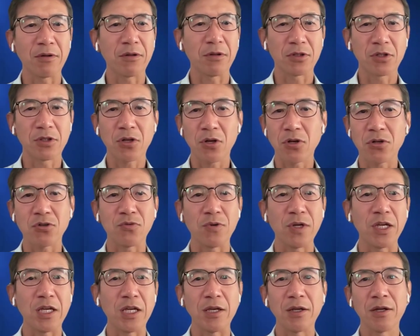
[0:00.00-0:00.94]

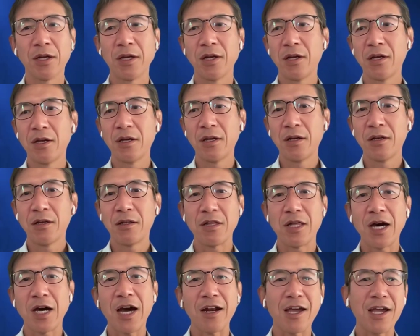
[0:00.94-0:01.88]
surgery,
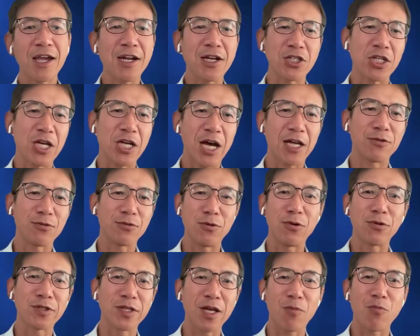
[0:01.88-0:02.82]
that energy had to
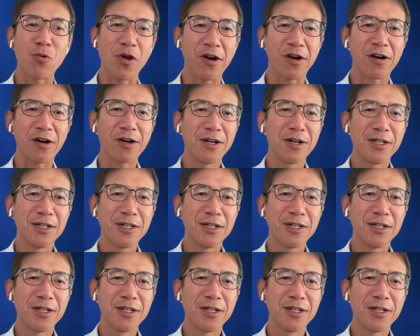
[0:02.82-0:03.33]
go somewhere.